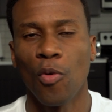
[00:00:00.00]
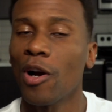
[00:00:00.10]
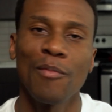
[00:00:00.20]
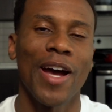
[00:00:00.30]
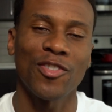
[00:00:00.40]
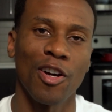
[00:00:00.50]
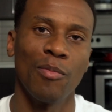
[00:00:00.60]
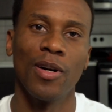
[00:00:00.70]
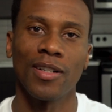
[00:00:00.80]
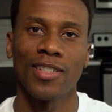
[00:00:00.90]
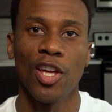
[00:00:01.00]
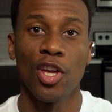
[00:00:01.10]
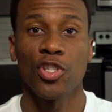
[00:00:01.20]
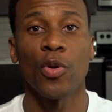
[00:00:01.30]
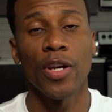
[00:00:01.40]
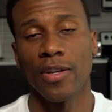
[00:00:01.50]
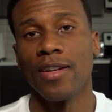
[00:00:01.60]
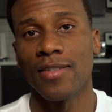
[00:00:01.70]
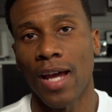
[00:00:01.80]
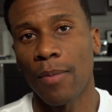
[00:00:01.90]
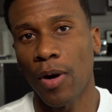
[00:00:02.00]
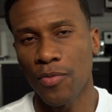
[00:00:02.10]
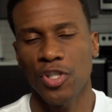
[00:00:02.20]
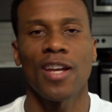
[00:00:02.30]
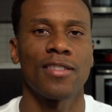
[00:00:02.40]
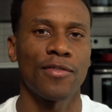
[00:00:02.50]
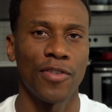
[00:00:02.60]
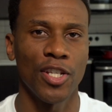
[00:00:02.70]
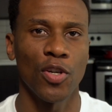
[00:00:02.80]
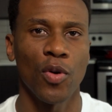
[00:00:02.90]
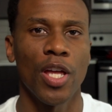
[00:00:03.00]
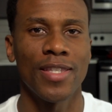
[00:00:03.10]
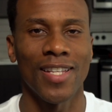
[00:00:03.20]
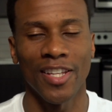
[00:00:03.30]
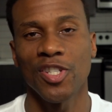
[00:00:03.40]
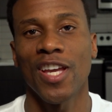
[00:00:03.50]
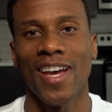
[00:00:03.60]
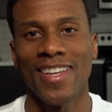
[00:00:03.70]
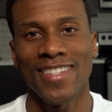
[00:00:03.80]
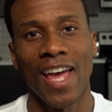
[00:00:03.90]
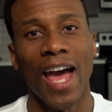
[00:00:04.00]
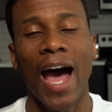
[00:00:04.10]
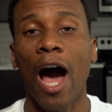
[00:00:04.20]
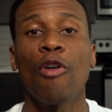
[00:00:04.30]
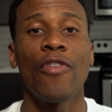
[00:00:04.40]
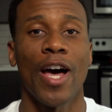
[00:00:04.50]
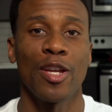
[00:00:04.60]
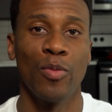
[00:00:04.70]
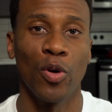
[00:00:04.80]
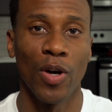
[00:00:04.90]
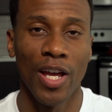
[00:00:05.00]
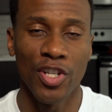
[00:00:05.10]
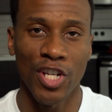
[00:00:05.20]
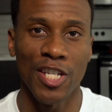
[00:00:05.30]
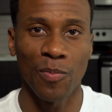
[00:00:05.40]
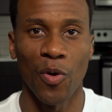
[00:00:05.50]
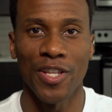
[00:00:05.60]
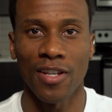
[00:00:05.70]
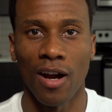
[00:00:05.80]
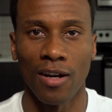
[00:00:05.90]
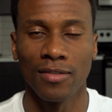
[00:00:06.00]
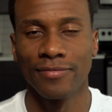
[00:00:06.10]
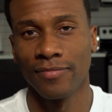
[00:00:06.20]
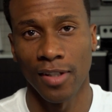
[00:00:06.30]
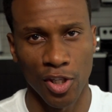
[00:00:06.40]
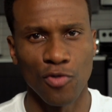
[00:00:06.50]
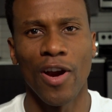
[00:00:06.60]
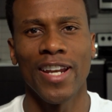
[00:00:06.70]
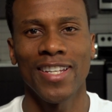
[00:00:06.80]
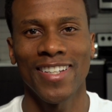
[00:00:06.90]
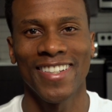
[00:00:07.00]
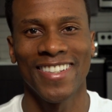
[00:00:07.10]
Welcome back, Travel Bugs. So here it is. I promised you guys this video telling you guys how valuable Chase points are. You ready?